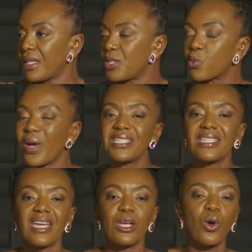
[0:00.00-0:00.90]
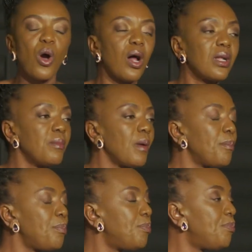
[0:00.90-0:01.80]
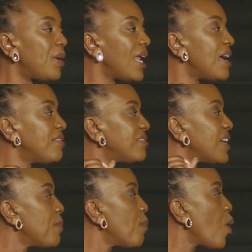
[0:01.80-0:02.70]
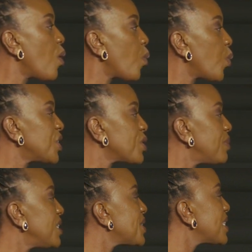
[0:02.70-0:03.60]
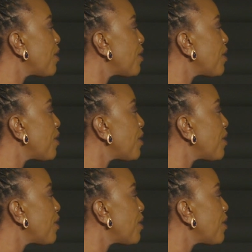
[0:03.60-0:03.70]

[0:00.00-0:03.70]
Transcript: That's what they call pleremo, which means